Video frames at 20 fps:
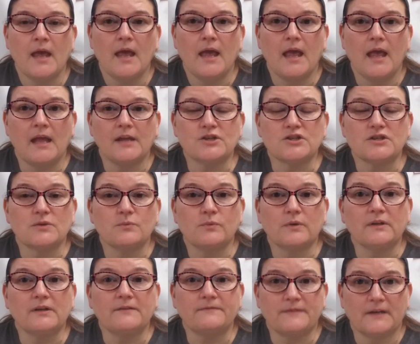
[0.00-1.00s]
And she
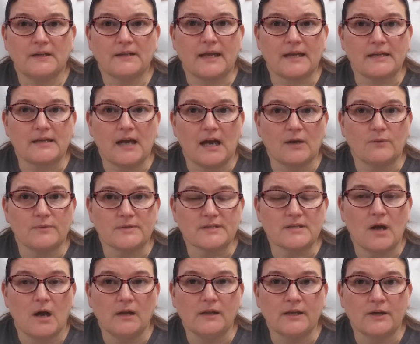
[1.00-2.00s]
really felt like God was
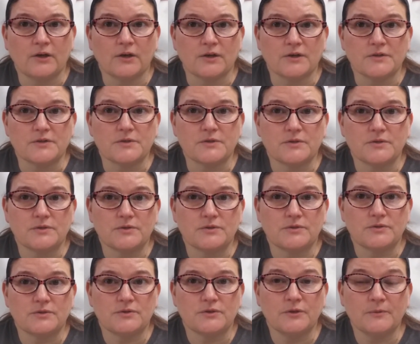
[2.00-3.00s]
calling her
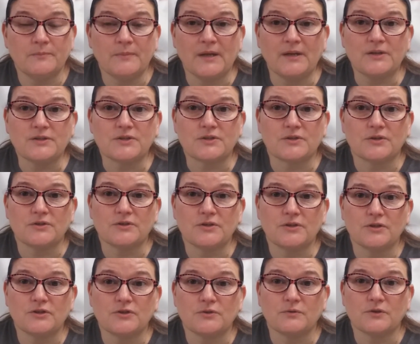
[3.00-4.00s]
to minister to the
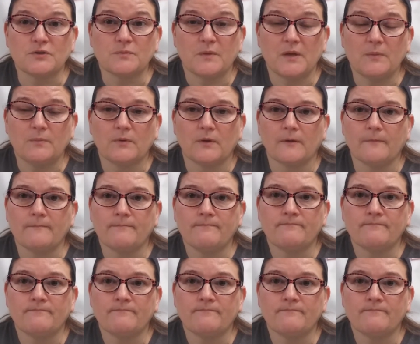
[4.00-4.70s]
Jewish people.